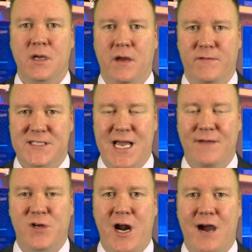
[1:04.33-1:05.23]
If it's
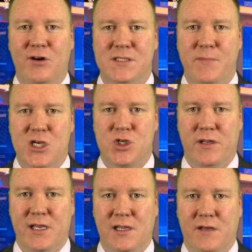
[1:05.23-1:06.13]
after hours, make sure
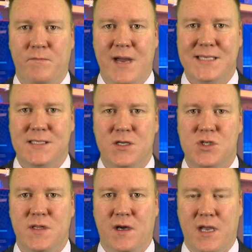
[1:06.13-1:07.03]
that you leave a
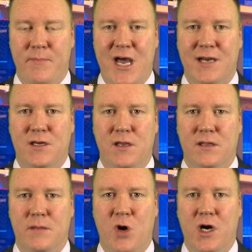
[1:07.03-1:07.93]
message and they'll get back to you
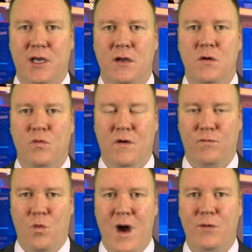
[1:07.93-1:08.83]
in the morning
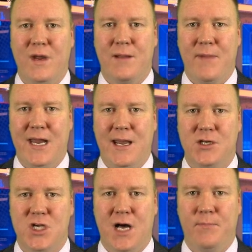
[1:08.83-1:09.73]
with 1 week of my
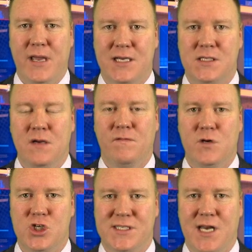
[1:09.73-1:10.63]
NHL picks
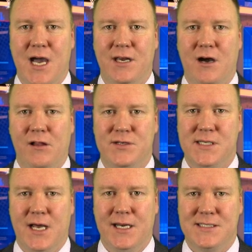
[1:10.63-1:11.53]
for just
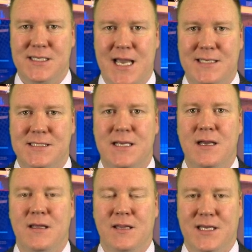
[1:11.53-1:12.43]
$9.90.
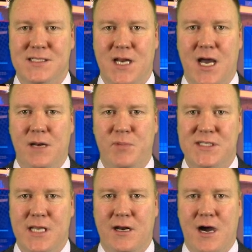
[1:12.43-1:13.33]
That's
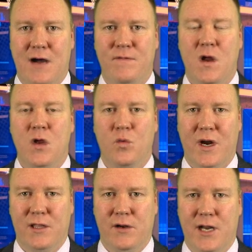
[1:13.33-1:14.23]
90% off,
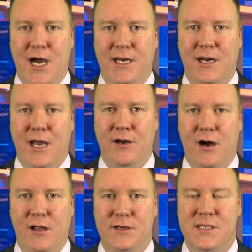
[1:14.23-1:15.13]
regular
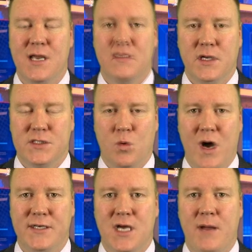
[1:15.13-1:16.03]
$99. It's a
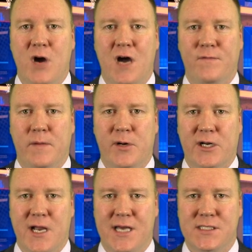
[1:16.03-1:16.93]
one-time offer per
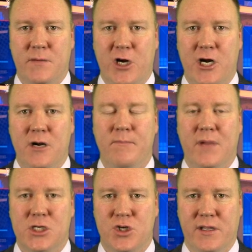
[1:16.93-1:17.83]
customer.
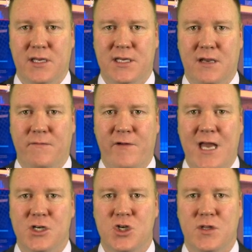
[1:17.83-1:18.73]
Make sure that you take
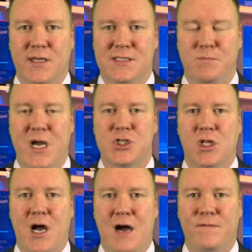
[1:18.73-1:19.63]
advantage of the special
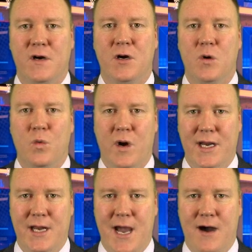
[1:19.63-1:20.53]
offer
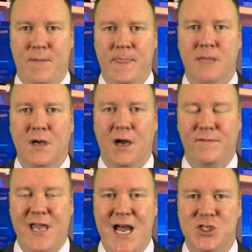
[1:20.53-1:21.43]
right now.
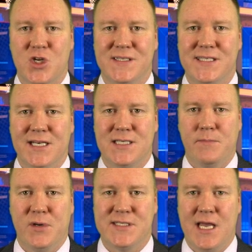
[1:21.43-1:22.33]
I've cashed
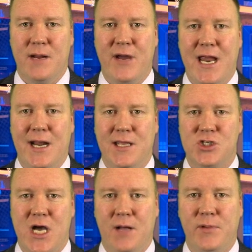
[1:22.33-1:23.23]
60% of my
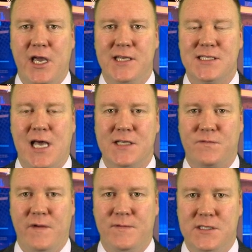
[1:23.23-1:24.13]
NHL plays last
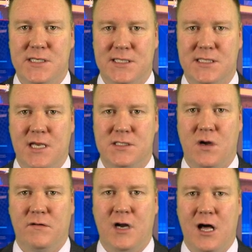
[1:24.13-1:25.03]
56 days
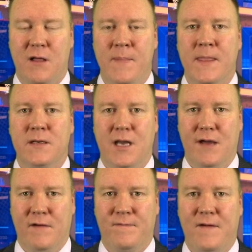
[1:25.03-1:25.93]
overall. I
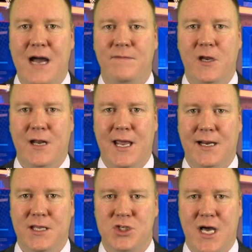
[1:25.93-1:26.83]
have a 5-unit
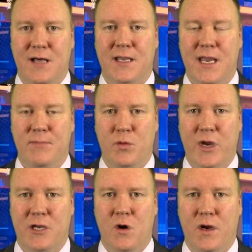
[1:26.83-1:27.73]
NHL game of the
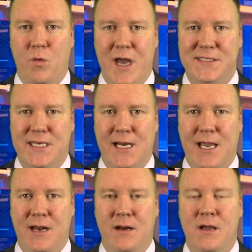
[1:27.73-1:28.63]
week going Wednesday night.